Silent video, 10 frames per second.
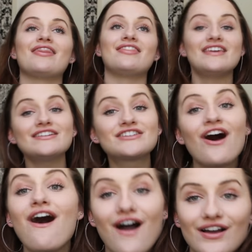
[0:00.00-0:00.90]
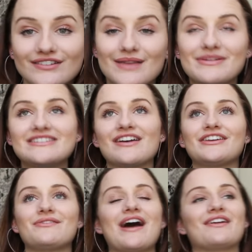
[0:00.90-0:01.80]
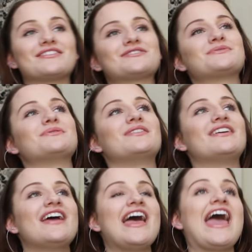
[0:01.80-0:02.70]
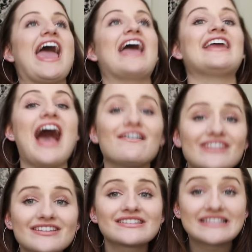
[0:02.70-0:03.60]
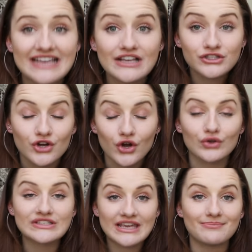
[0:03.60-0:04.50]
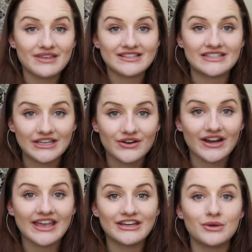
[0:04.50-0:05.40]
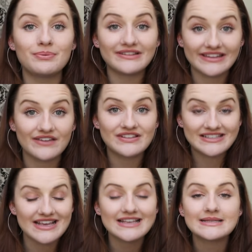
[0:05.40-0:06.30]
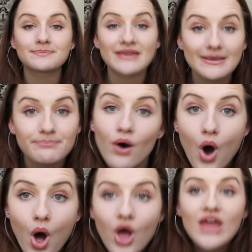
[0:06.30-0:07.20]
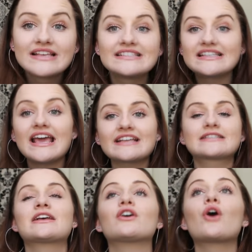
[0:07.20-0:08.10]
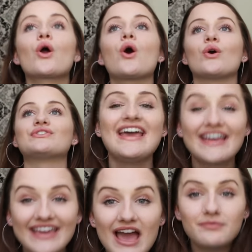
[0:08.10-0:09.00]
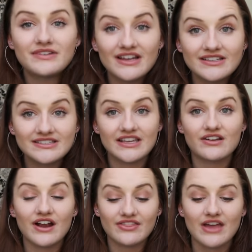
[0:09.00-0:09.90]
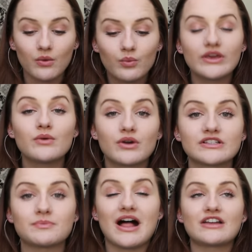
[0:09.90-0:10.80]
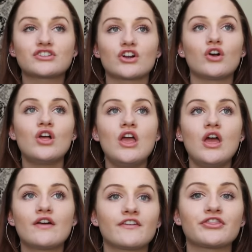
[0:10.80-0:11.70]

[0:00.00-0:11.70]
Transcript: the talk, let me tell you, at our school. And having six girls keep this secret, can you believe six people, six girls, kept a secret that we were Splash Girl for